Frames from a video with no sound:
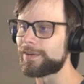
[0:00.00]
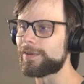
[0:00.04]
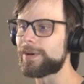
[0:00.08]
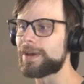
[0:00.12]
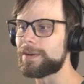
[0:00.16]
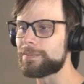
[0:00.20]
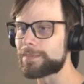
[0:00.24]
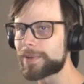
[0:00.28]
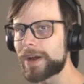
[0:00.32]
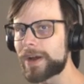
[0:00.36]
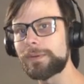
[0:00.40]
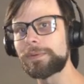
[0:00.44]

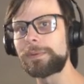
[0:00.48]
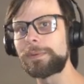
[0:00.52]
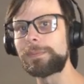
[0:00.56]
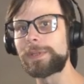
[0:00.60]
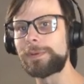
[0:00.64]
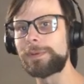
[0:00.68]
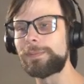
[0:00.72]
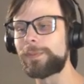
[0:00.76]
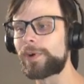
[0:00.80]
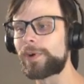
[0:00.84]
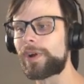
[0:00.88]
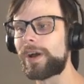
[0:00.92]
and
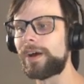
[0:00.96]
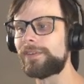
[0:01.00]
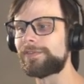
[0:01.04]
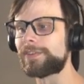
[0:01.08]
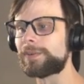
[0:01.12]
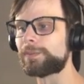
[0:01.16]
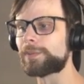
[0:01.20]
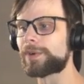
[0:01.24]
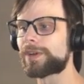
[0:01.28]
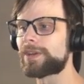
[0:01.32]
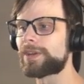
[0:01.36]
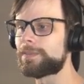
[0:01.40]
probably more
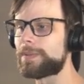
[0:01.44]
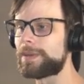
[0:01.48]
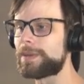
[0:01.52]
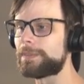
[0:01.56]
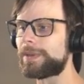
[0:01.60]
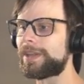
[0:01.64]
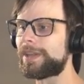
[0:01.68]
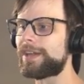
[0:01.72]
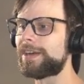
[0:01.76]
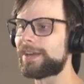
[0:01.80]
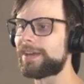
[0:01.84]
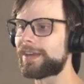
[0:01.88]
often, we're going to be
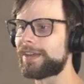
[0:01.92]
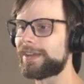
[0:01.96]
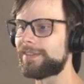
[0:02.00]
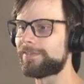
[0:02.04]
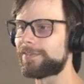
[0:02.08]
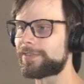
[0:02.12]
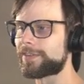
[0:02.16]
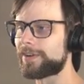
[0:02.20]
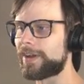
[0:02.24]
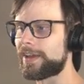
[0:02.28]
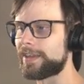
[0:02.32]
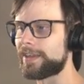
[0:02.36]
playing it
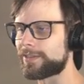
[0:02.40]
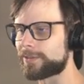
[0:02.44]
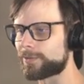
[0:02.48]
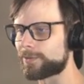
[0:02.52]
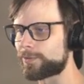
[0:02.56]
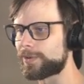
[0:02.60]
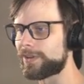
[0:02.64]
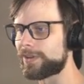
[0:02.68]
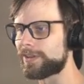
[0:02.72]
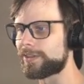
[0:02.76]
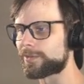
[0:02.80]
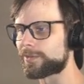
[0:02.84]
for a
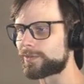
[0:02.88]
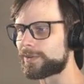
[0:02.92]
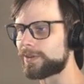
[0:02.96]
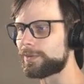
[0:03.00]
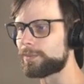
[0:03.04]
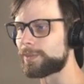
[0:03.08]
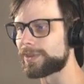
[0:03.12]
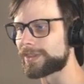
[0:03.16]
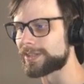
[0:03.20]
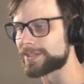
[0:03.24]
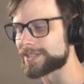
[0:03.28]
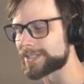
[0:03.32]
three three
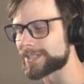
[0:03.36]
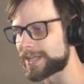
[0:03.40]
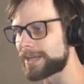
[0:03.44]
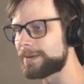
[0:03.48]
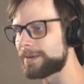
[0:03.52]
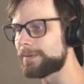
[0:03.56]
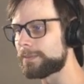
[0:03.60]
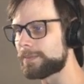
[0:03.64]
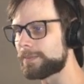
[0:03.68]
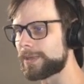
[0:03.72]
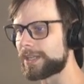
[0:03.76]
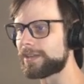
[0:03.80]
with the
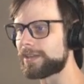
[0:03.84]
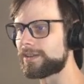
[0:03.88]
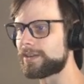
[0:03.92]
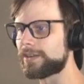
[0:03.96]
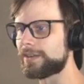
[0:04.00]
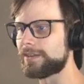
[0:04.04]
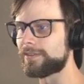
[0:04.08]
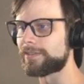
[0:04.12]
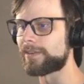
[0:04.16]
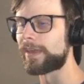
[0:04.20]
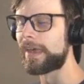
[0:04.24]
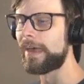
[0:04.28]
same
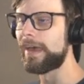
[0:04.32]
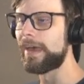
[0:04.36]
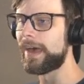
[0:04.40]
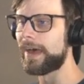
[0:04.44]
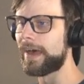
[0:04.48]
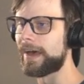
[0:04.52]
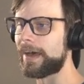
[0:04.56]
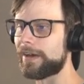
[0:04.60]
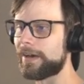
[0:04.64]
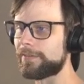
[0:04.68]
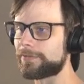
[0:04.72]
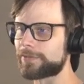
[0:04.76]
abilities
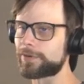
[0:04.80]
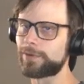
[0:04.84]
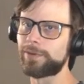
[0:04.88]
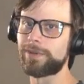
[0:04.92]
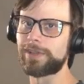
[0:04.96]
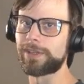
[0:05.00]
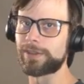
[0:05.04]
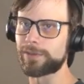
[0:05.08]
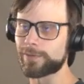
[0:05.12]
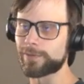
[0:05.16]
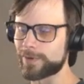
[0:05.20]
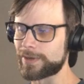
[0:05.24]
uh, for
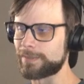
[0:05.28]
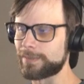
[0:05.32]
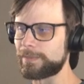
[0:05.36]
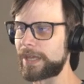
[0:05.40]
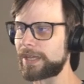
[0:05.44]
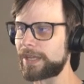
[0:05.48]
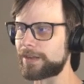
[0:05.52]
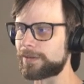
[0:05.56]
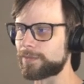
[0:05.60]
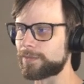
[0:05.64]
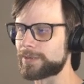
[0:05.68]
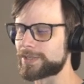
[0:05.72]
only three
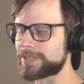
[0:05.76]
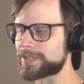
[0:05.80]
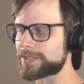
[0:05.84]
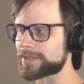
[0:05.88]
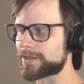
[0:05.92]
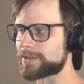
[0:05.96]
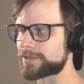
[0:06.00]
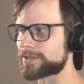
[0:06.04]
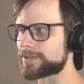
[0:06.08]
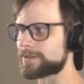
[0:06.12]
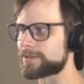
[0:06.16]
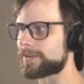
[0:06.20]
mana, which is
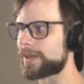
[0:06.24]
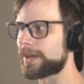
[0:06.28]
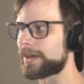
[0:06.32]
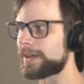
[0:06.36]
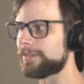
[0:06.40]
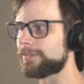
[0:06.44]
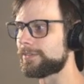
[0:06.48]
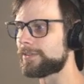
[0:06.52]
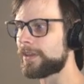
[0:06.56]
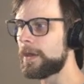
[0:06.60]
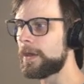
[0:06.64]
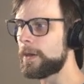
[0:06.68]
also
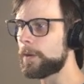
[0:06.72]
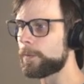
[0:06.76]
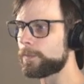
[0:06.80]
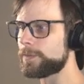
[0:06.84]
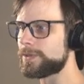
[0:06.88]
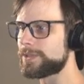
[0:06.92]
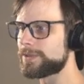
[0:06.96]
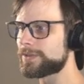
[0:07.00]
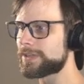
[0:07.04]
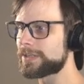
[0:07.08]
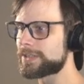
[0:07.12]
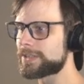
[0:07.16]
nice. We
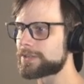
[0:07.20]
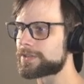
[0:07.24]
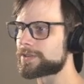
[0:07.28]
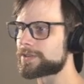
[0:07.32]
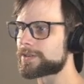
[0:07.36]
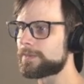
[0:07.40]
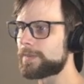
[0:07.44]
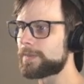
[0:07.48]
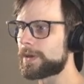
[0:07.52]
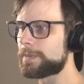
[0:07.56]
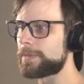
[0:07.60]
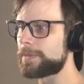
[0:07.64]
do get to
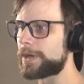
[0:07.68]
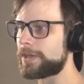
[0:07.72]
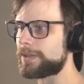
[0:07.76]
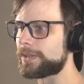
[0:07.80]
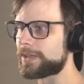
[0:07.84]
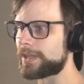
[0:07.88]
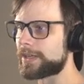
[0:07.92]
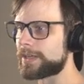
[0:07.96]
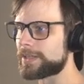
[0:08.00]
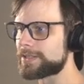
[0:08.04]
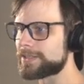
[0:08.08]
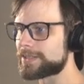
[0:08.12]
trim up on
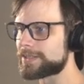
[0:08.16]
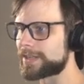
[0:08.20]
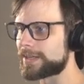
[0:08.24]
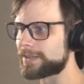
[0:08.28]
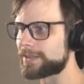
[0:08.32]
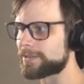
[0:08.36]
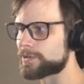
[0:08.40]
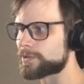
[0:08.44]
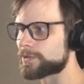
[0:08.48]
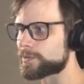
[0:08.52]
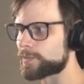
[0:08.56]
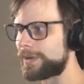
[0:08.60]
lands
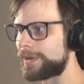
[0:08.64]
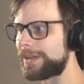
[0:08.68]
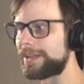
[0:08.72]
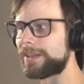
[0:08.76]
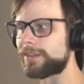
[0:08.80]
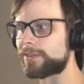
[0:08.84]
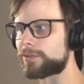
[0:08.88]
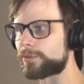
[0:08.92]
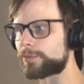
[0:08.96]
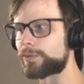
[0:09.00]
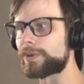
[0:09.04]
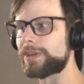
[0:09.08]
down to
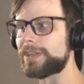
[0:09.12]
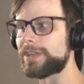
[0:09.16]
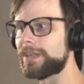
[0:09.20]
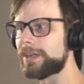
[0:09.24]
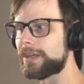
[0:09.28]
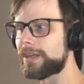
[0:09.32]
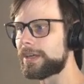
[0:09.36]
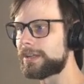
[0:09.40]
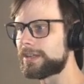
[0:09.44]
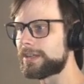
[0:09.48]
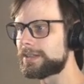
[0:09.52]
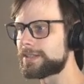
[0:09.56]
twenty-three
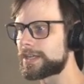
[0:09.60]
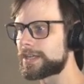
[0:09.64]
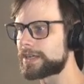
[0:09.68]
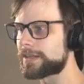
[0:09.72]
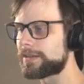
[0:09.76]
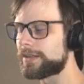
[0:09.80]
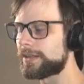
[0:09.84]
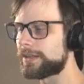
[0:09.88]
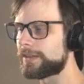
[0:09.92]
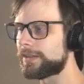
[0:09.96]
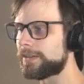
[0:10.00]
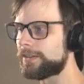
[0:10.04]
in a deck
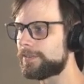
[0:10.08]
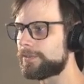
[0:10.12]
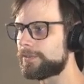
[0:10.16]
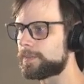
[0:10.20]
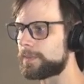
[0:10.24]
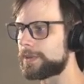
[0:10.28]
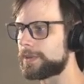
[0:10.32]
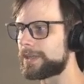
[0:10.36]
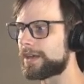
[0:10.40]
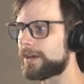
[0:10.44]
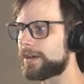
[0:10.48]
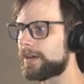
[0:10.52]
like this
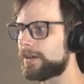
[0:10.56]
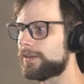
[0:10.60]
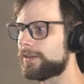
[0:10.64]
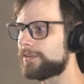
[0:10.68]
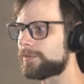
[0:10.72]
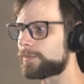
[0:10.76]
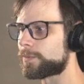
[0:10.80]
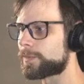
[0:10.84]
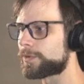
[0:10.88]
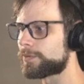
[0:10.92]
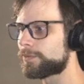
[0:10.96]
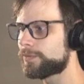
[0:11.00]

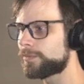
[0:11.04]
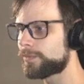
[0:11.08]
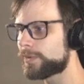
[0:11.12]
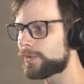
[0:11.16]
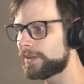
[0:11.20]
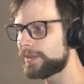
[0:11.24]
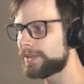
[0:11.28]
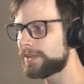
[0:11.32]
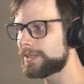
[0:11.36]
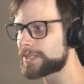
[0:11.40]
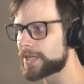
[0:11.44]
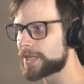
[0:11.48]
because we're
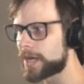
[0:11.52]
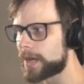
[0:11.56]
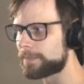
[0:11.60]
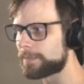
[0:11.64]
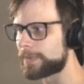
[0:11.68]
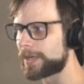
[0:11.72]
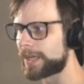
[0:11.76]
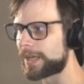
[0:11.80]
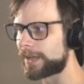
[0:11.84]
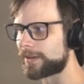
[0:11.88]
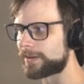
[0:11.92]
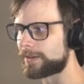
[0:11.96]
really
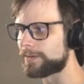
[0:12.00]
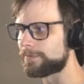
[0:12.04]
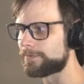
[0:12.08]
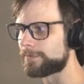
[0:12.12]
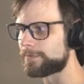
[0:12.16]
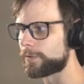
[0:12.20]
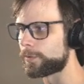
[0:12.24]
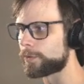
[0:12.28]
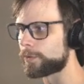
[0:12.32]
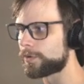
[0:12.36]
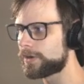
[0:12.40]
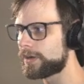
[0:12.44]
topping out at
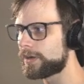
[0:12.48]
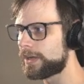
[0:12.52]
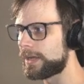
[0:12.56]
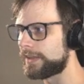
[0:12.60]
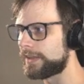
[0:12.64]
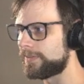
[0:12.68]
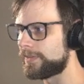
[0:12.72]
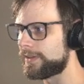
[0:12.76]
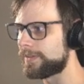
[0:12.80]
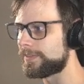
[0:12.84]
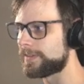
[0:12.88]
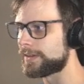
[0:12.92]
four,
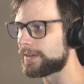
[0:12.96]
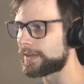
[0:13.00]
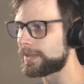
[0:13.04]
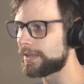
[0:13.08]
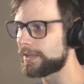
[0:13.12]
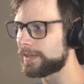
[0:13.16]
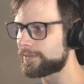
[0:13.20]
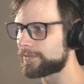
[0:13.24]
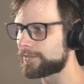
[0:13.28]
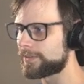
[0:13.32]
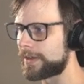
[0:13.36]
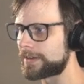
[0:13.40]
and then the
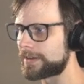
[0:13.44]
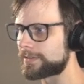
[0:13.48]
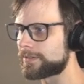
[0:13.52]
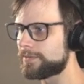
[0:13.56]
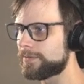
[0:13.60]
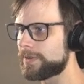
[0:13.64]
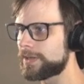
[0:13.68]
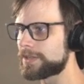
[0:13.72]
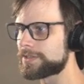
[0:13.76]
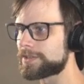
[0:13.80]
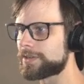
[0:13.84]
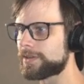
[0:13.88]
Gix
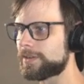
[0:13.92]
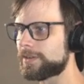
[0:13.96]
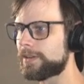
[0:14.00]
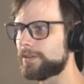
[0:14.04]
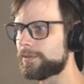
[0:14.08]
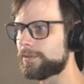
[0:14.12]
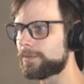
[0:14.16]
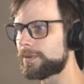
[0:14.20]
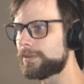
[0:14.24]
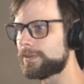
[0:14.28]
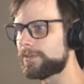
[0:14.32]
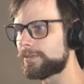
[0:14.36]
activation
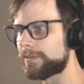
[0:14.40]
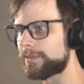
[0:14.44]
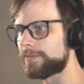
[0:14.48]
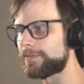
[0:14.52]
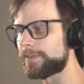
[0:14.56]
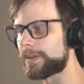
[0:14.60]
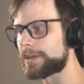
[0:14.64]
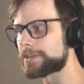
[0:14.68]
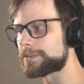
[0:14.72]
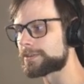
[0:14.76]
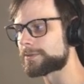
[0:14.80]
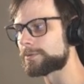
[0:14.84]
as well as the
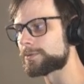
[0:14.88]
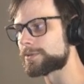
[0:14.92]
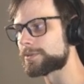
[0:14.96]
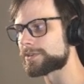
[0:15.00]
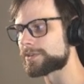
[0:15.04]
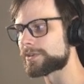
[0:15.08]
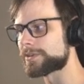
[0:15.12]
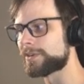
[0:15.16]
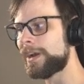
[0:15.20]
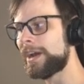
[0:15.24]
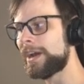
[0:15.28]
Flesh Gorger